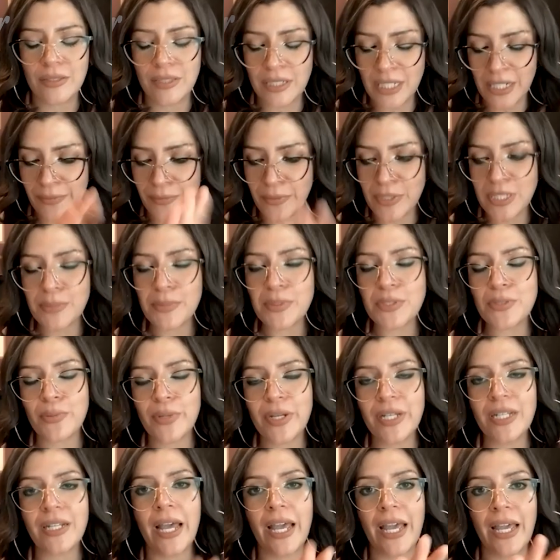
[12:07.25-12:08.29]
the difference
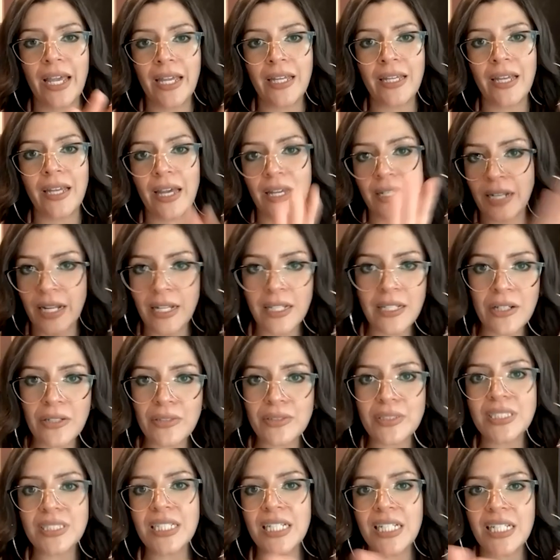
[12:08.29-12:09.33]
between a an
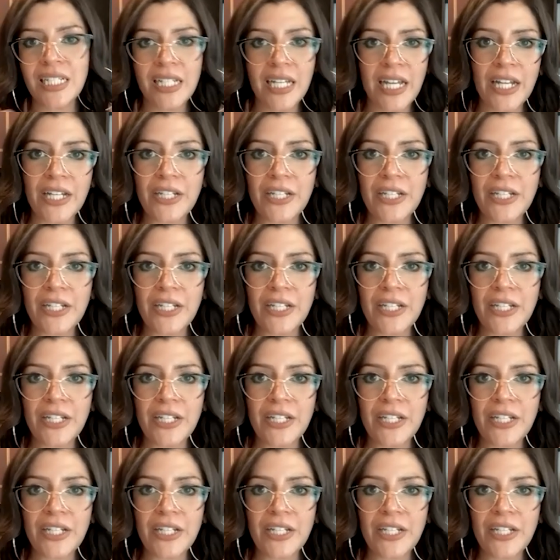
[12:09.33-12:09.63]
LLC